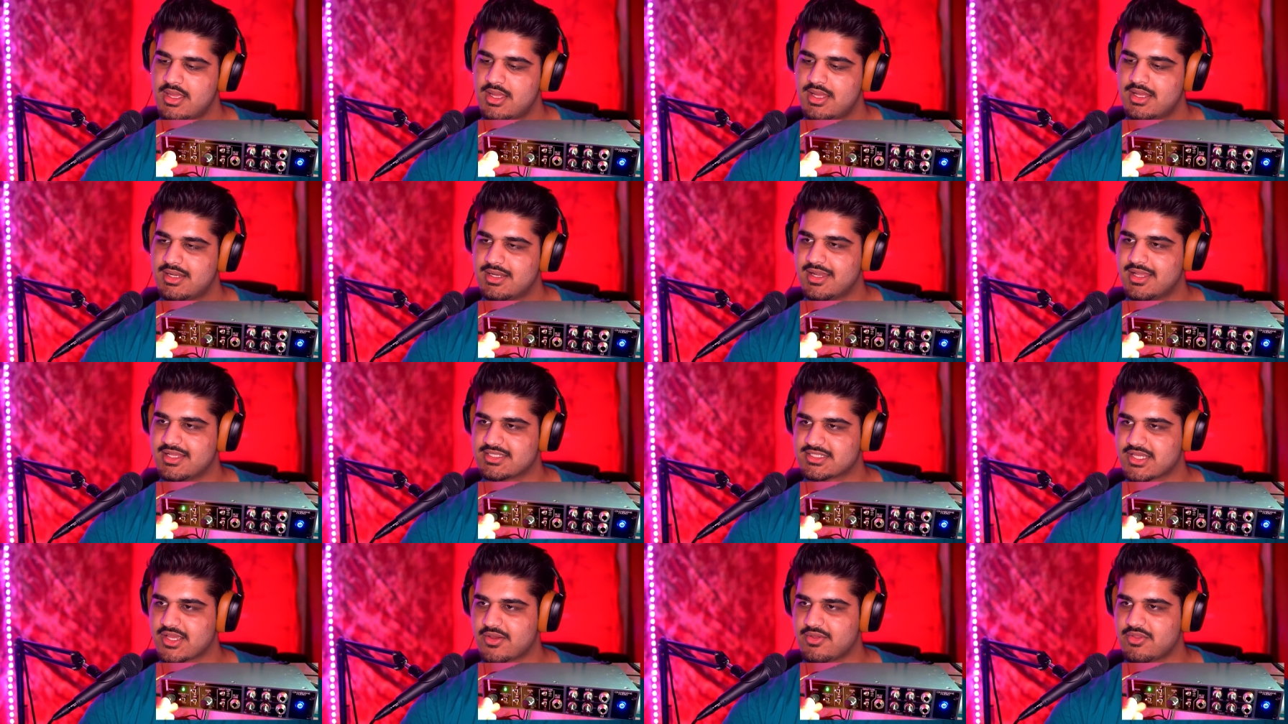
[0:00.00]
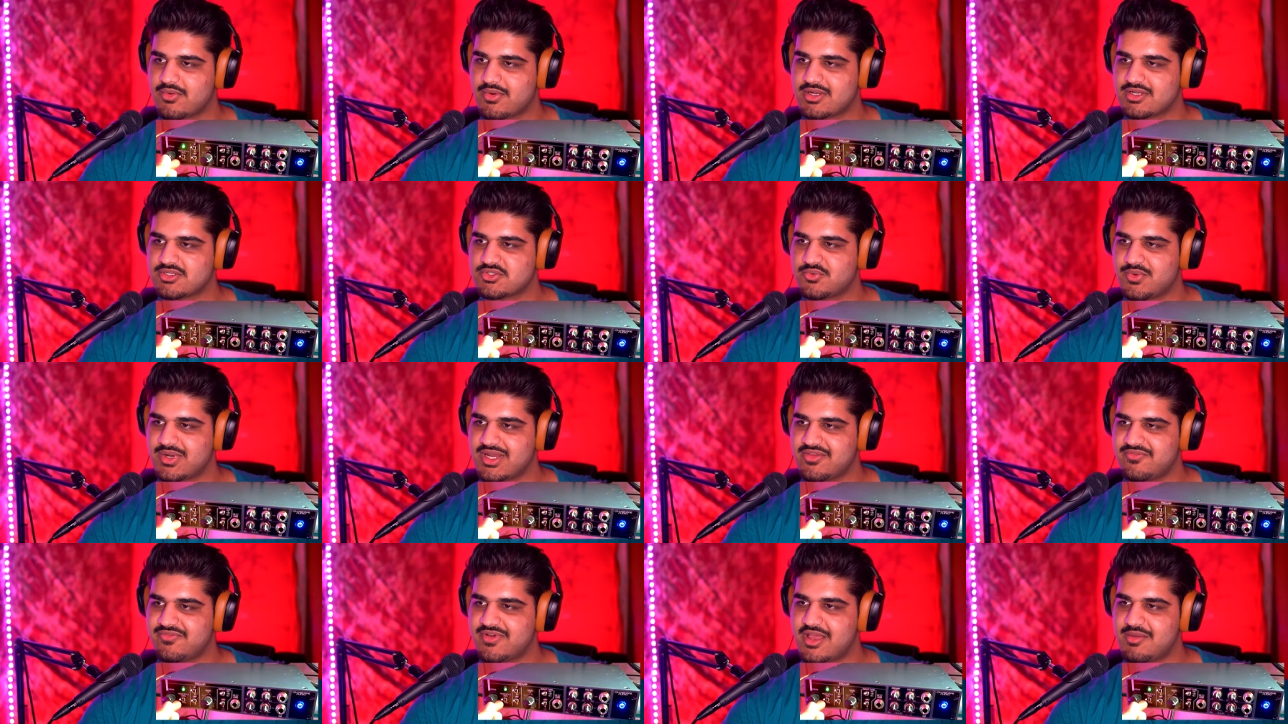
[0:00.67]
Let's go with around
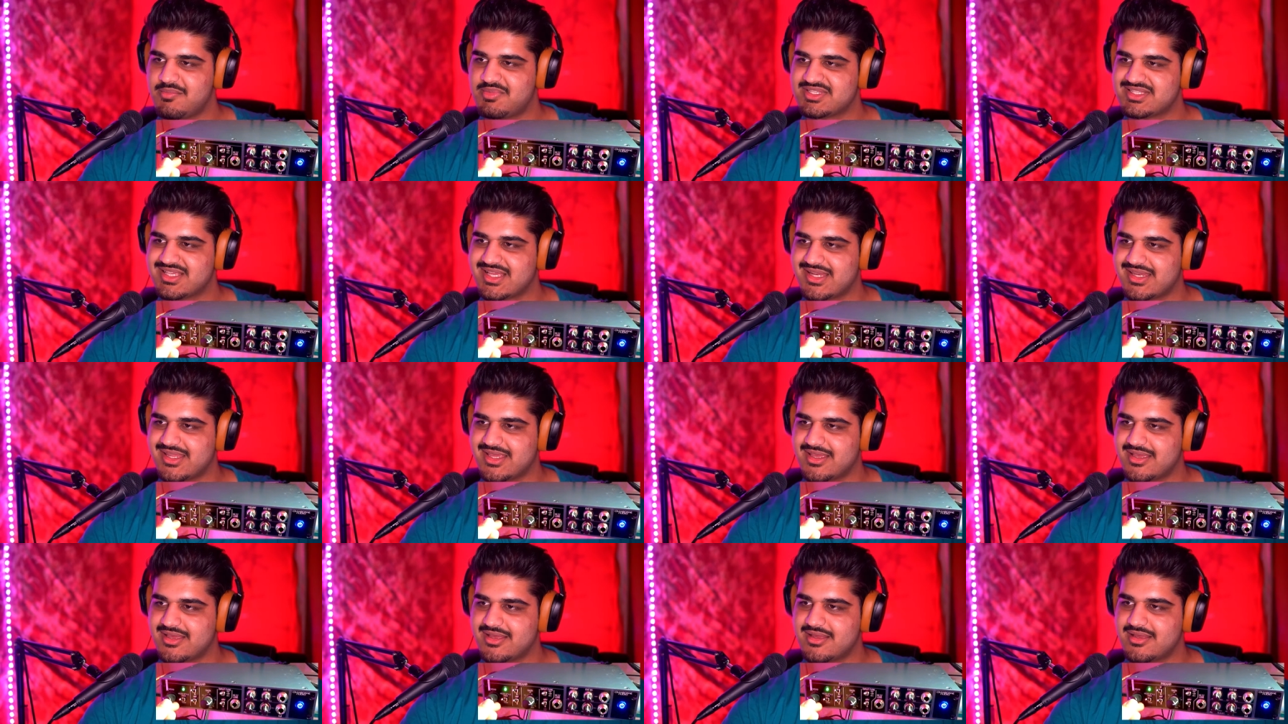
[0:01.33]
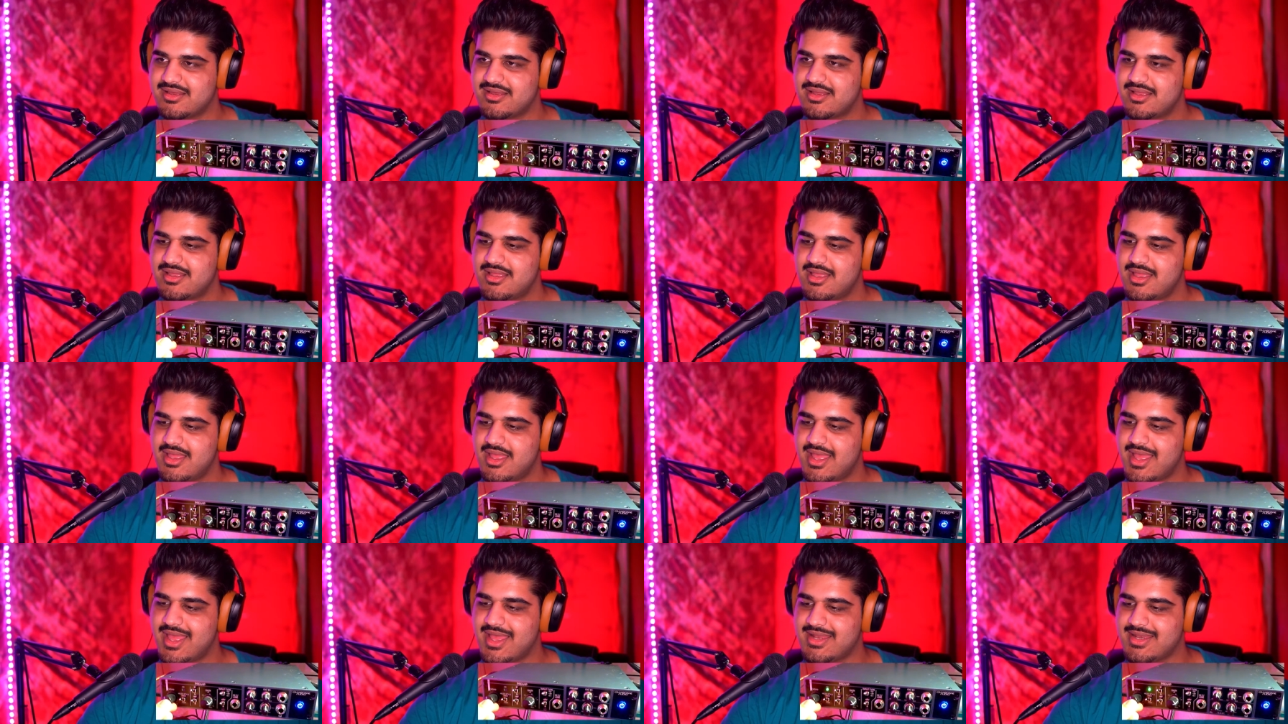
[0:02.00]
25% here,
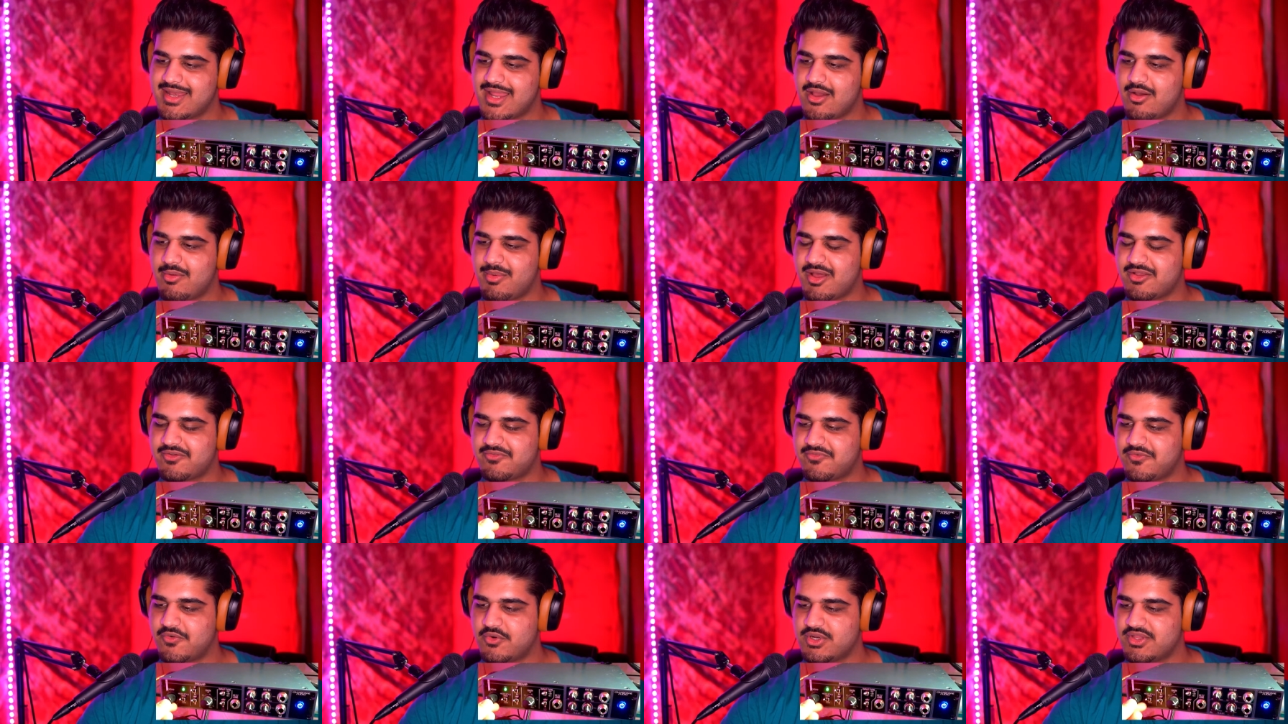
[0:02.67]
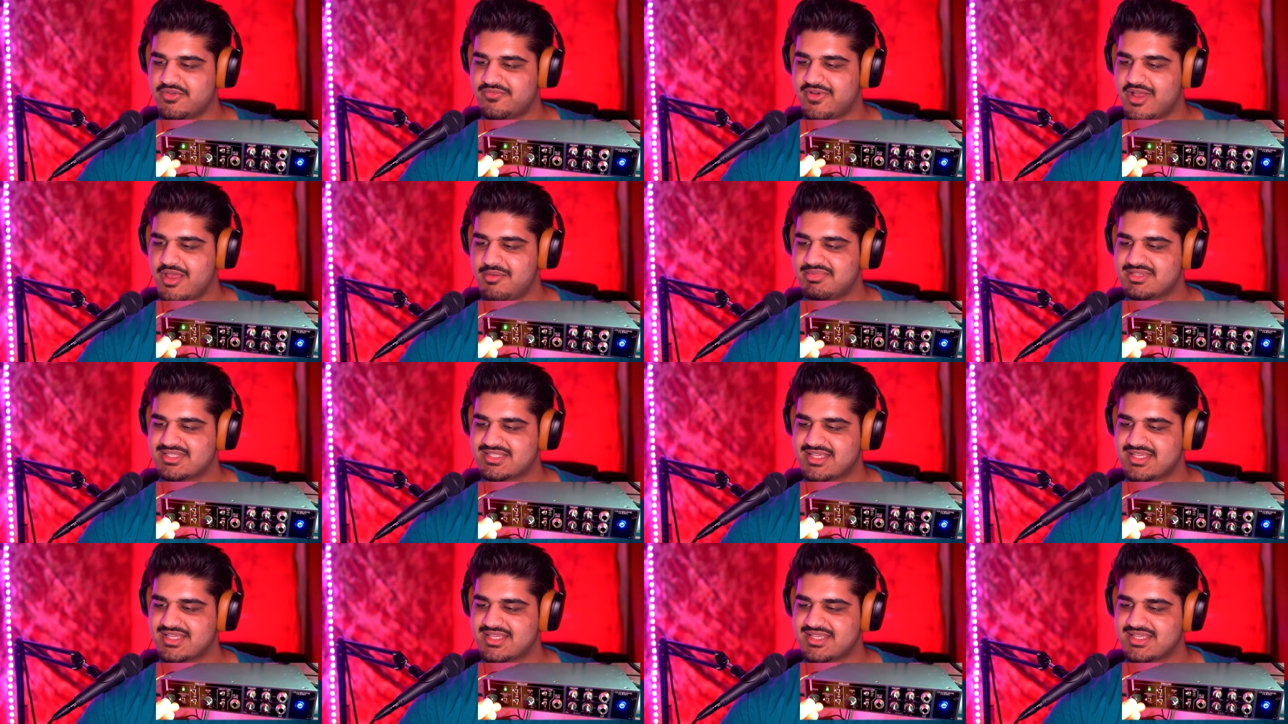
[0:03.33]
and now about 45%,